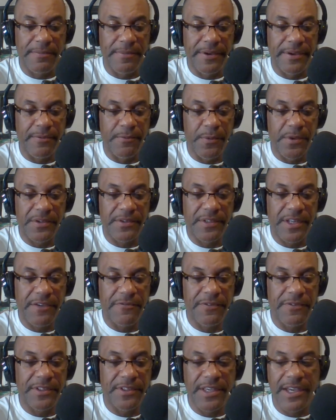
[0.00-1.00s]
but we're
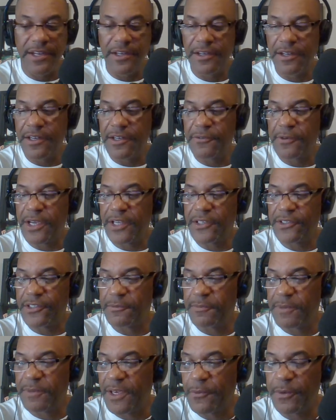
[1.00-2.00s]
definitely heading in a
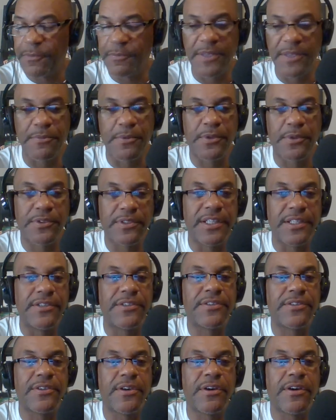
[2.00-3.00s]
direction, man, where people need to
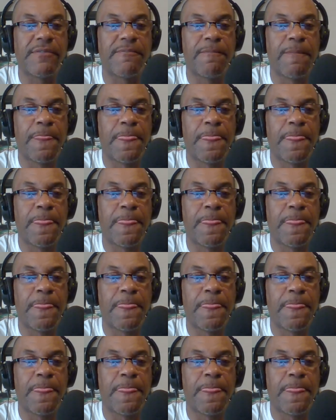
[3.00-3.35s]
start